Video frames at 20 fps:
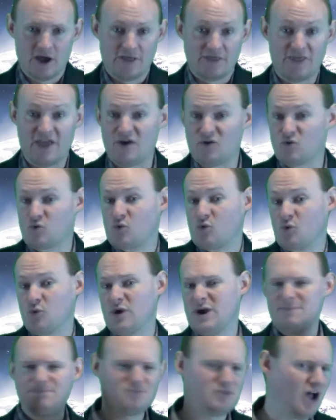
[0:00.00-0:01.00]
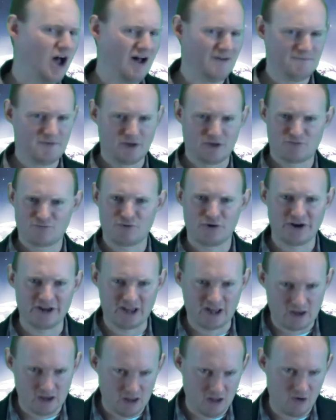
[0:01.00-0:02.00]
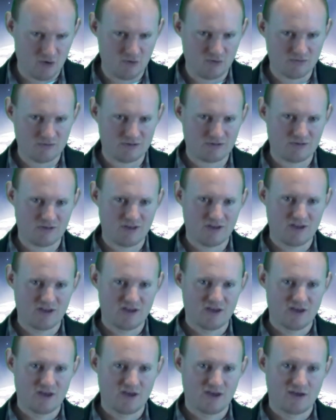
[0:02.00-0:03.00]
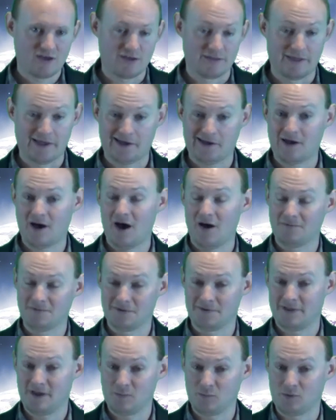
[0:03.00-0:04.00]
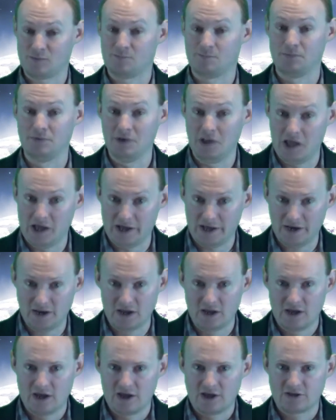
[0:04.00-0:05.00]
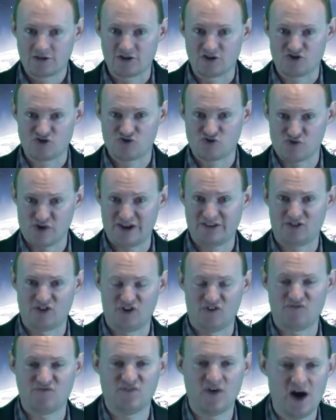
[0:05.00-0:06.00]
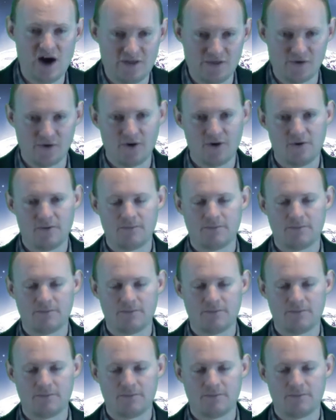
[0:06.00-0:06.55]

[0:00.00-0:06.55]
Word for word: They ripped off his pretty clothes, and they covered them with blood to trick their father.